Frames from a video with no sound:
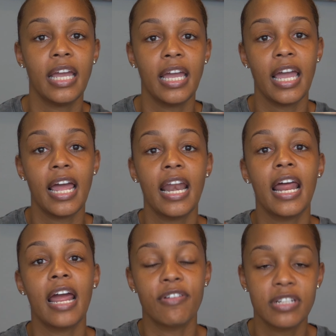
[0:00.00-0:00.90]
and
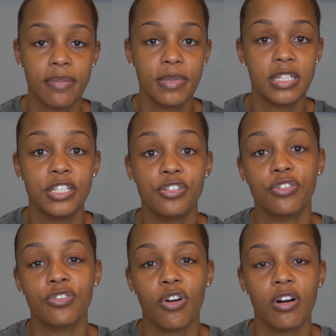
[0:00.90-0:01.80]
every time the
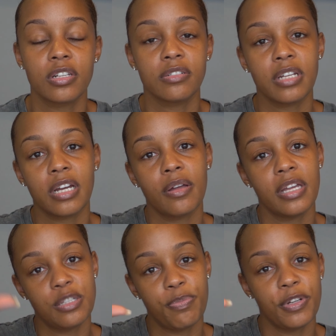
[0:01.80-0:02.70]
teacher talks, there's like
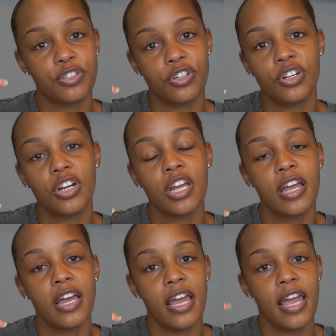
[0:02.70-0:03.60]
his picture
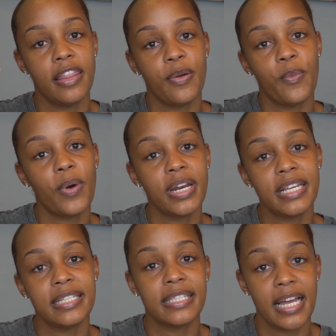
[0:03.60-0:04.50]
and then
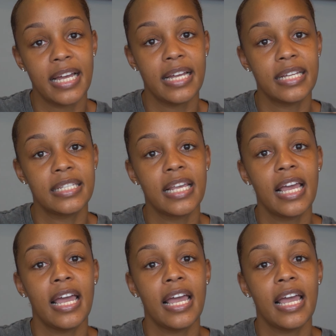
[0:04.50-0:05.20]
what he says.